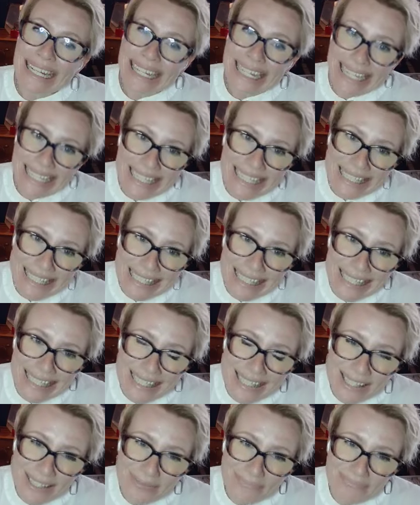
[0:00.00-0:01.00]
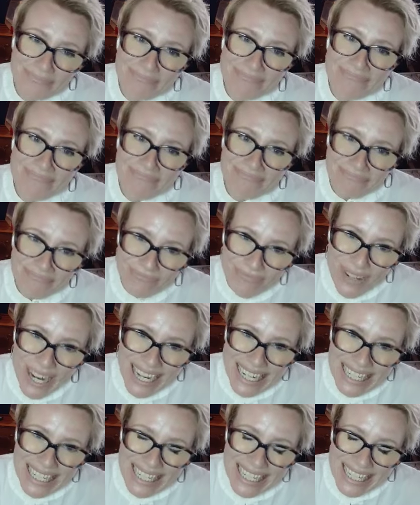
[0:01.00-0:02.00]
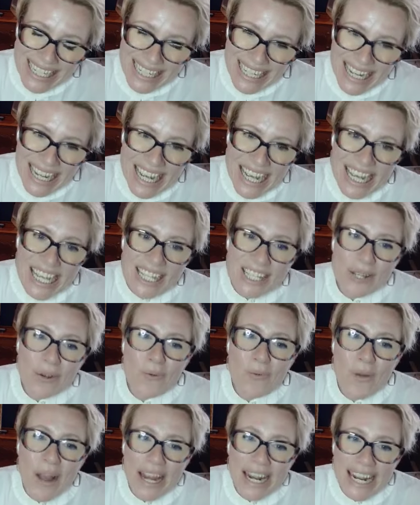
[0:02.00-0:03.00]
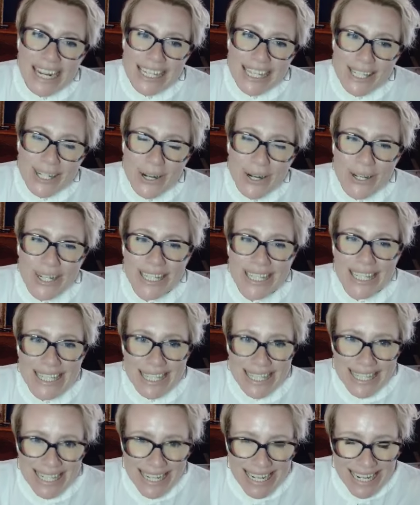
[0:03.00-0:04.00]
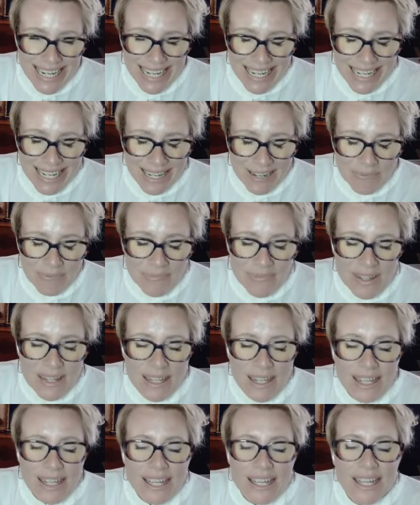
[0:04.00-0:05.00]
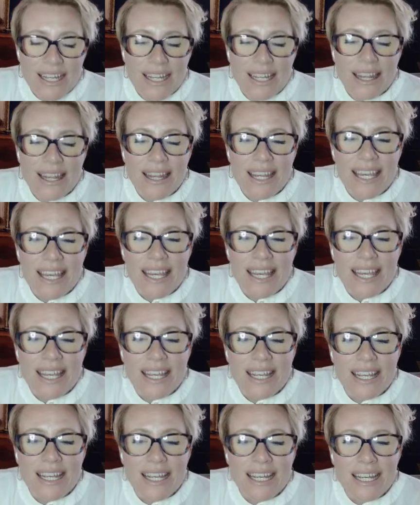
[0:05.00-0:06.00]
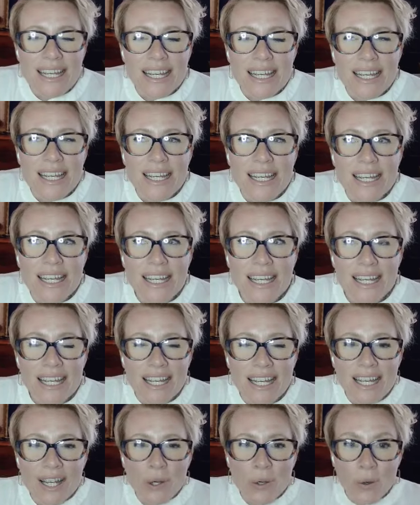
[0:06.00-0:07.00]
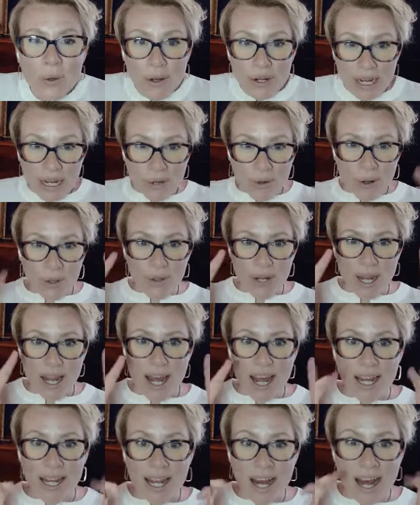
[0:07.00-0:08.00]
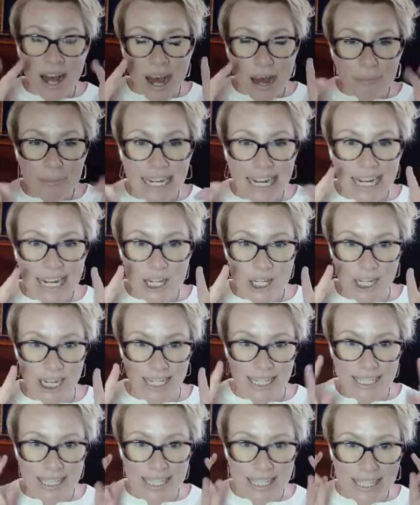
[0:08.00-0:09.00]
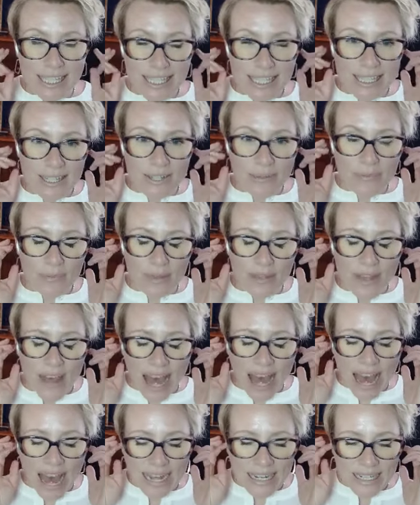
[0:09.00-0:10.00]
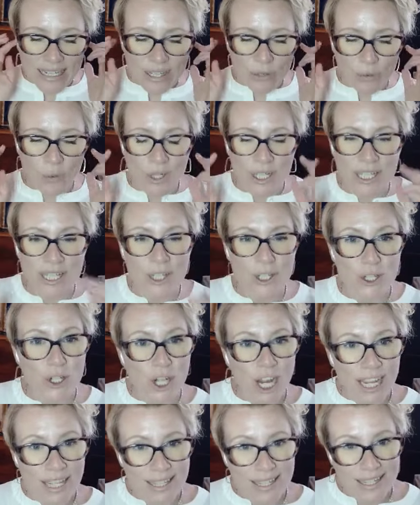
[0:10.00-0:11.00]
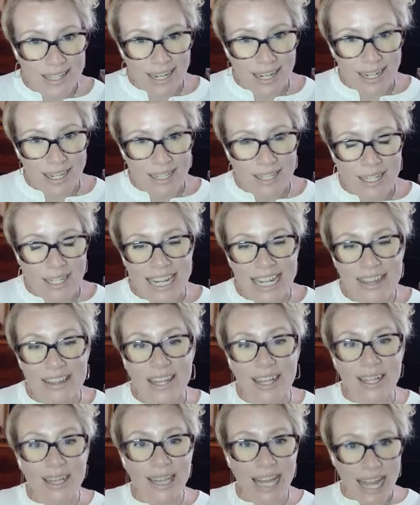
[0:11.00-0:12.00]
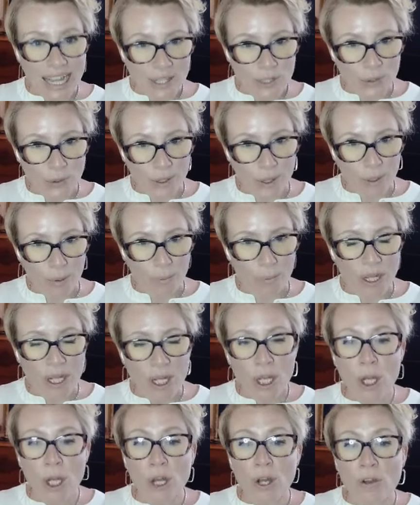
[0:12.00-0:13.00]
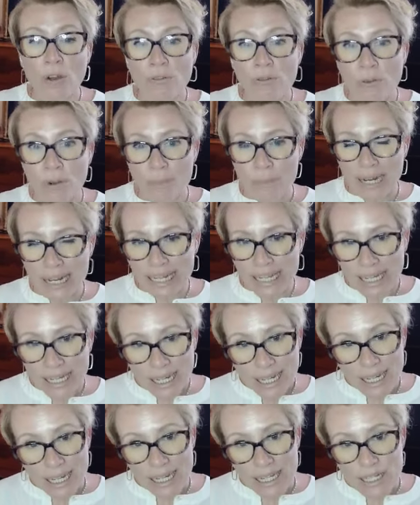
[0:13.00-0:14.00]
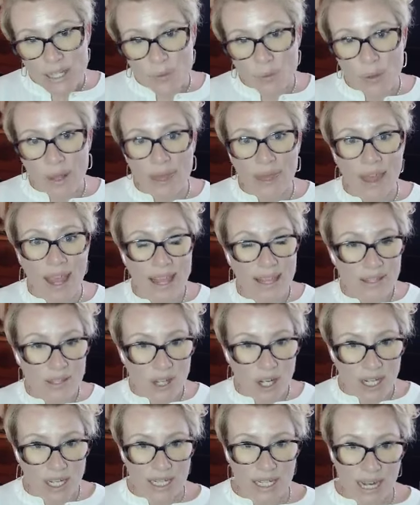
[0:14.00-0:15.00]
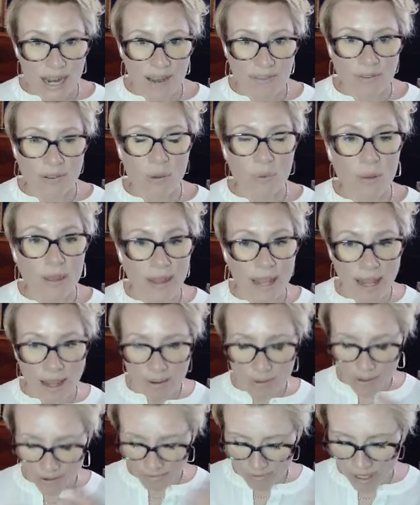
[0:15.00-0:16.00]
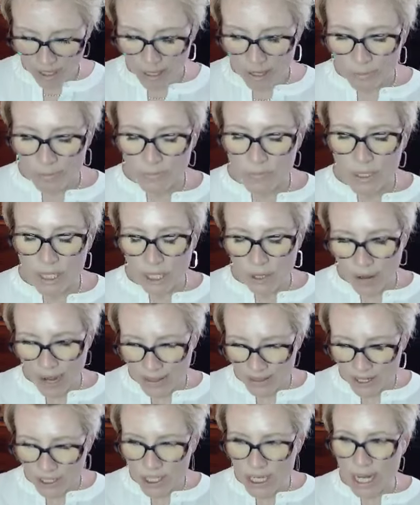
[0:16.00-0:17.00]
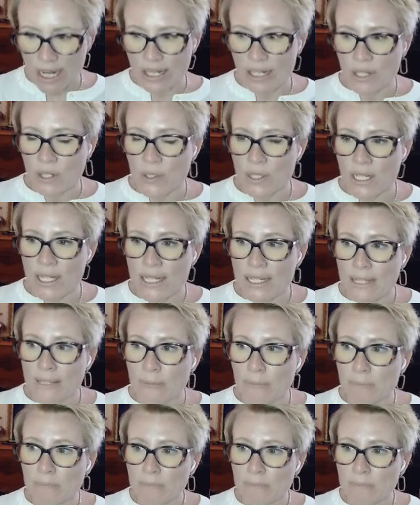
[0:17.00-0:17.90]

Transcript: kids. Right. So when I started to see the quote unquote accommodations that were suggested in the classroom for my kids when they started to have, when they, had their diagnoses,